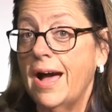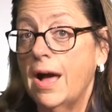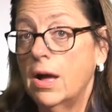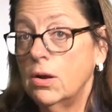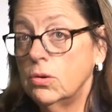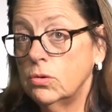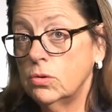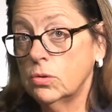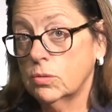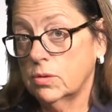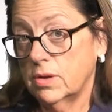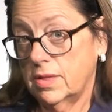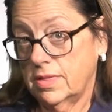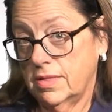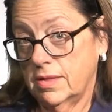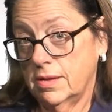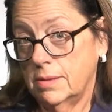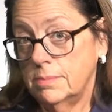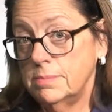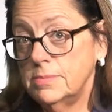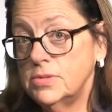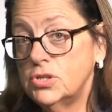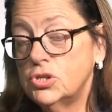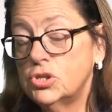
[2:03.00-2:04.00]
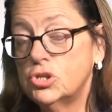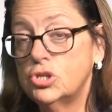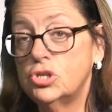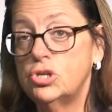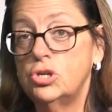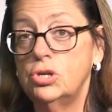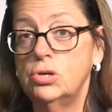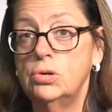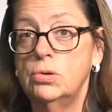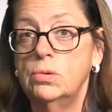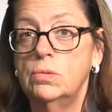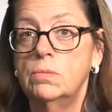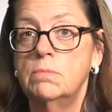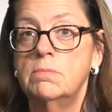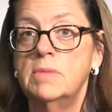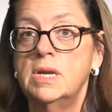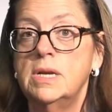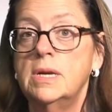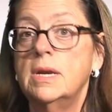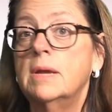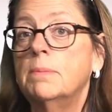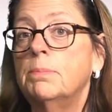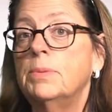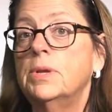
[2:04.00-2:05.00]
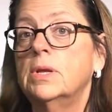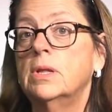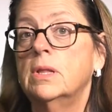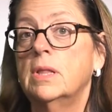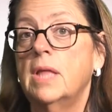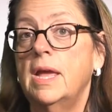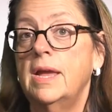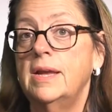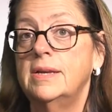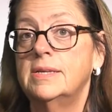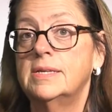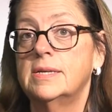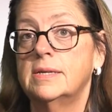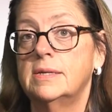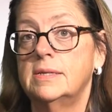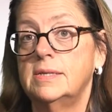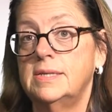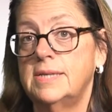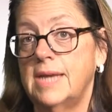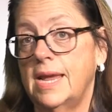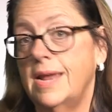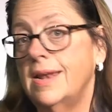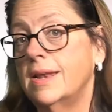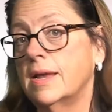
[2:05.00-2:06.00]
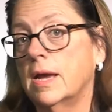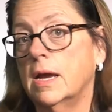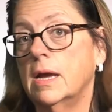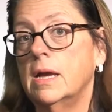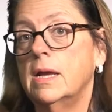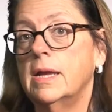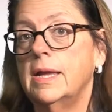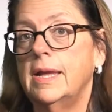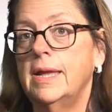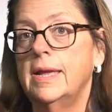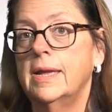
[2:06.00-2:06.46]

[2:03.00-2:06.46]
algorithms to manipulate data